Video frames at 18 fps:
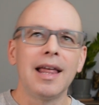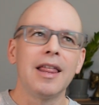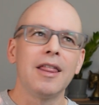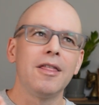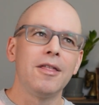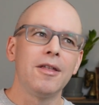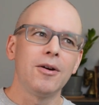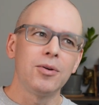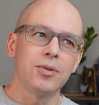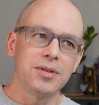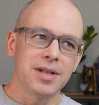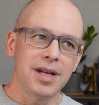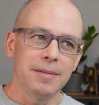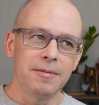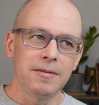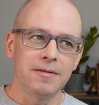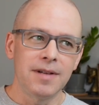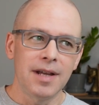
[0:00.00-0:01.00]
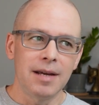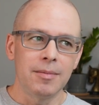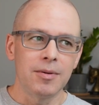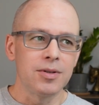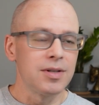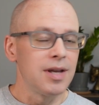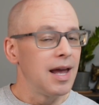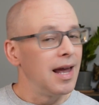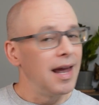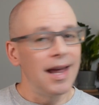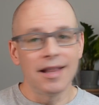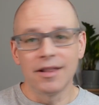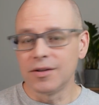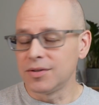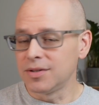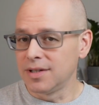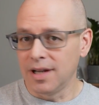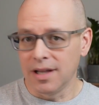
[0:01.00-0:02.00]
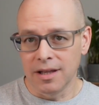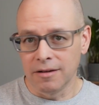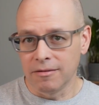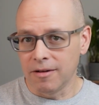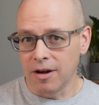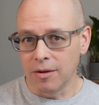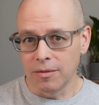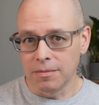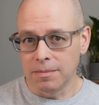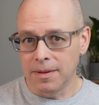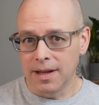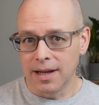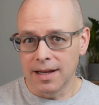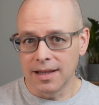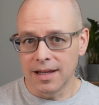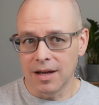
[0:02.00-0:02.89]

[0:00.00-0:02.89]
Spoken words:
those type of tables, and there's nothing wrong with playing that